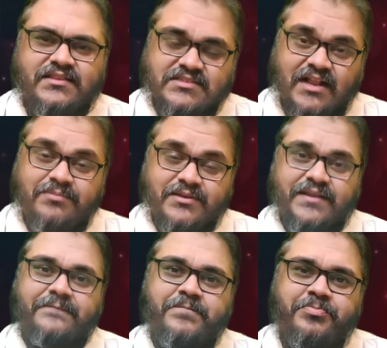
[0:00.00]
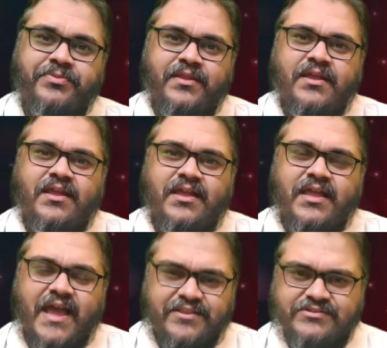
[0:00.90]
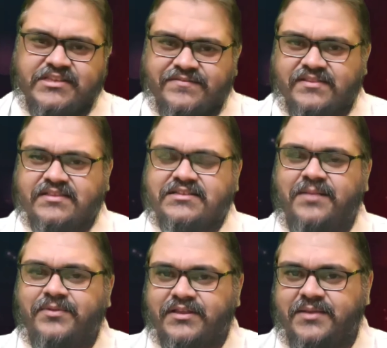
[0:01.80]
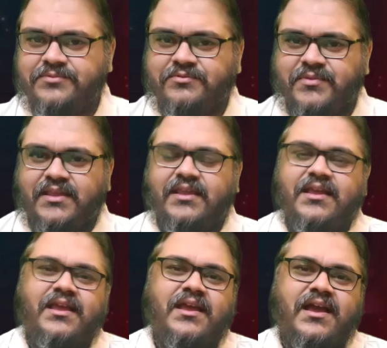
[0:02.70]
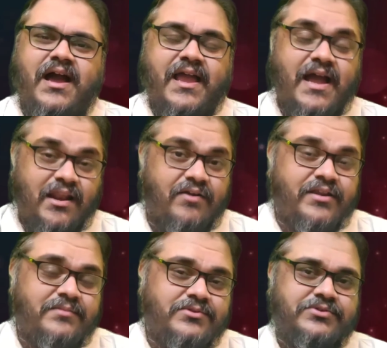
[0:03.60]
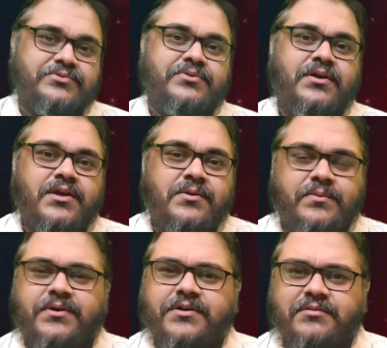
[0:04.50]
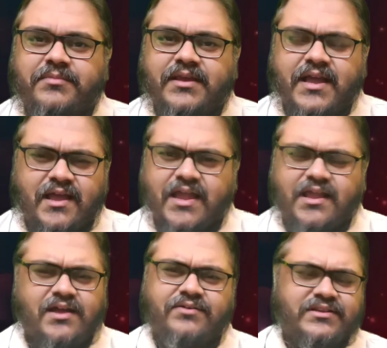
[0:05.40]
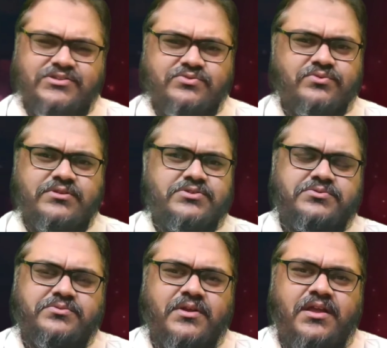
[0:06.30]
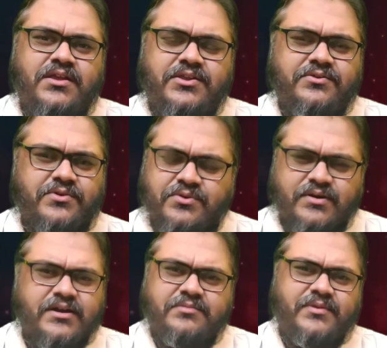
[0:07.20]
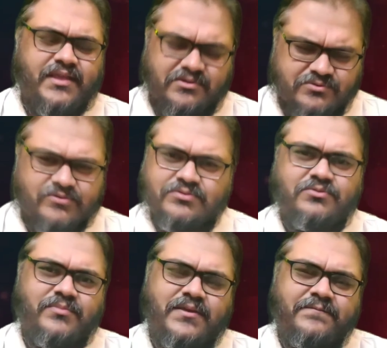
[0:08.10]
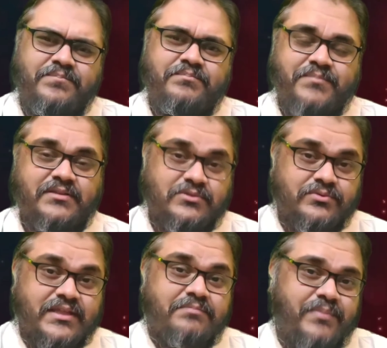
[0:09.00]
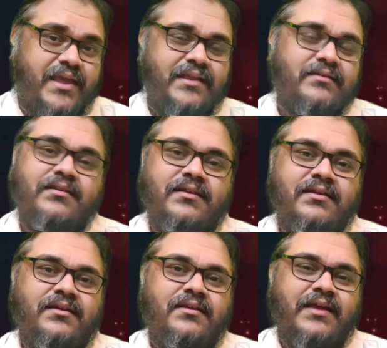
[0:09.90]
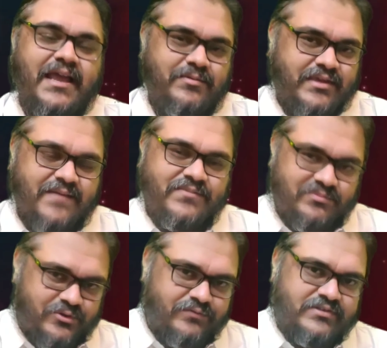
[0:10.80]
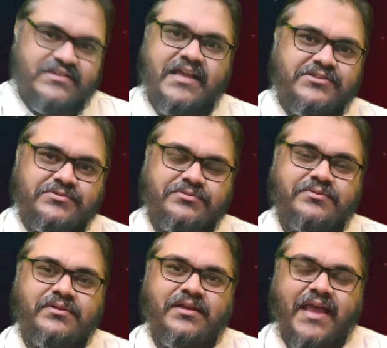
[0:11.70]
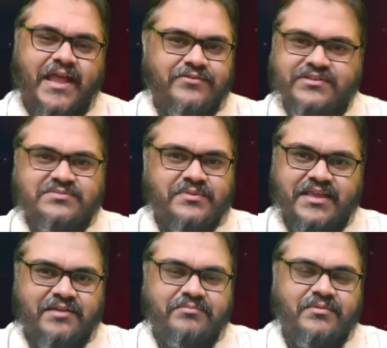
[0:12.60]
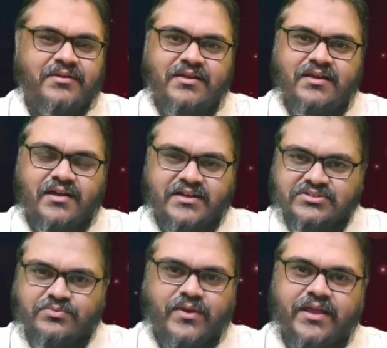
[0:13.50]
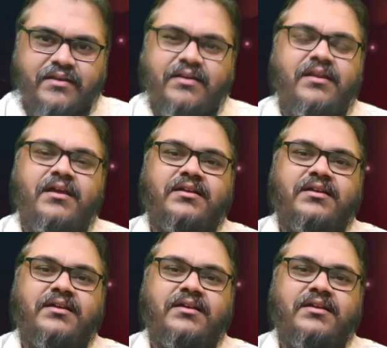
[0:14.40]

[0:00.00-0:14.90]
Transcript: the sculpting. And you see, when the sculptor came to me, I allowed him to work on me. I allowed his tools to hurt me and go through me. But through that pain, I became this beautiful statue, and you just became a square